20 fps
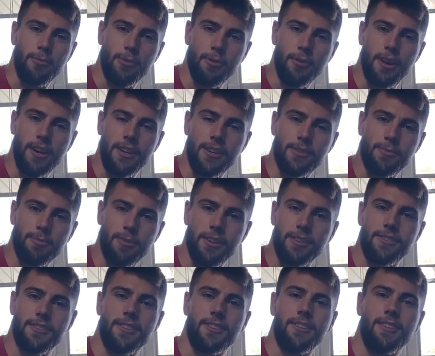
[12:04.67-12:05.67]
Brewhead
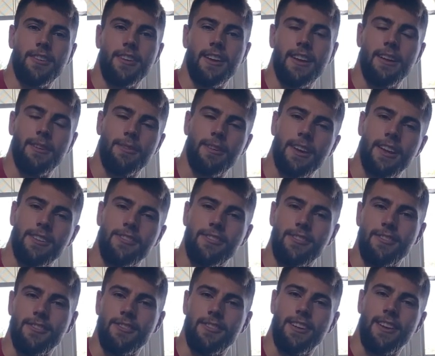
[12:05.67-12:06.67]
Espresso, and I will catch
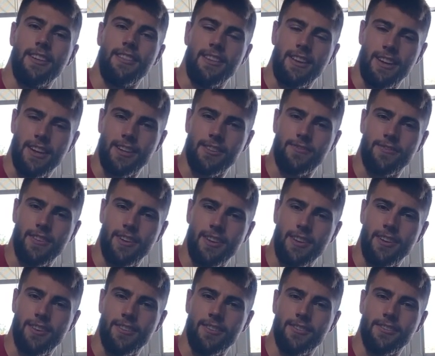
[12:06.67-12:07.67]
you in the next
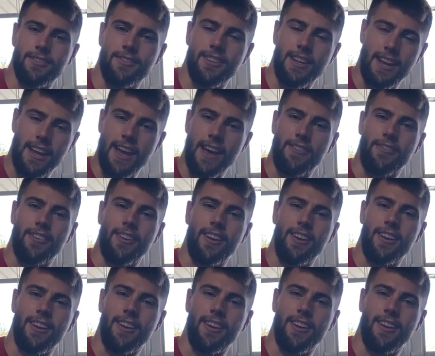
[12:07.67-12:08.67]
video. Stay
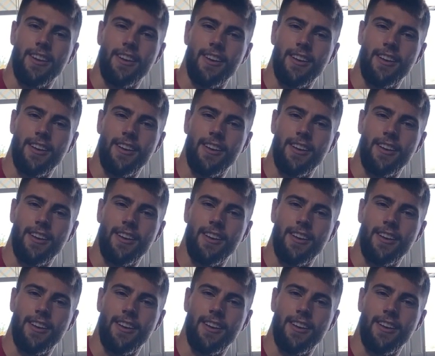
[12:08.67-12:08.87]
caffeinated.